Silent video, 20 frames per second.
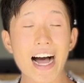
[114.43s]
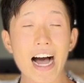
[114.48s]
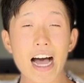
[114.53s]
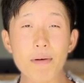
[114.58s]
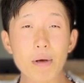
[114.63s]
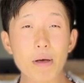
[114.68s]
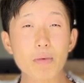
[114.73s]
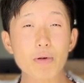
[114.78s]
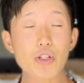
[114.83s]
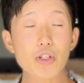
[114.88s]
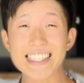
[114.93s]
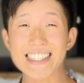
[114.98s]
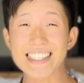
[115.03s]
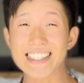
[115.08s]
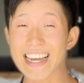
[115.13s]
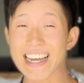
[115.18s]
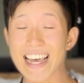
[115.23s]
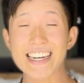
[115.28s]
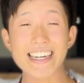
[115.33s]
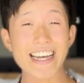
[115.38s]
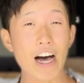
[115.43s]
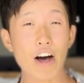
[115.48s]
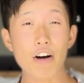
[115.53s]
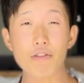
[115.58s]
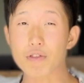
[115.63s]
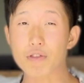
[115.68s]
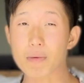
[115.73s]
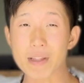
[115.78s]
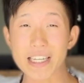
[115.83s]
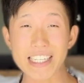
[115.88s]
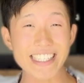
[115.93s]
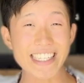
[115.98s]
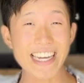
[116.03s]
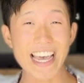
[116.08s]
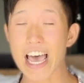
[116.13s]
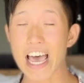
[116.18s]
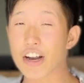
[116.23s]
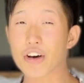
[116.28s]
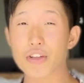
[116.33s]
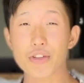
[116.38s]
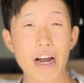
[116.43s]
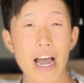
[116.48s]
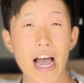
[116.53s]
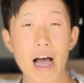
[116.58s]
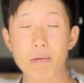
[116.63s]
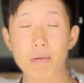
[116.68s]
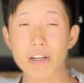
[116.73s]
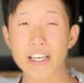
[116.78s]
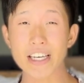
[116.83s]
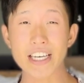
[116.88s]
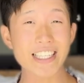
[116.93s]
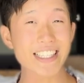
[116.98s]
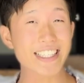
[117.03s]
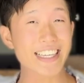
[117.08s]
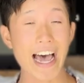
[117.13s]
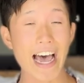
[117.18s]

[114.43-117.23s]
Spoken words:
I'm able to stand out from the 10 other applicants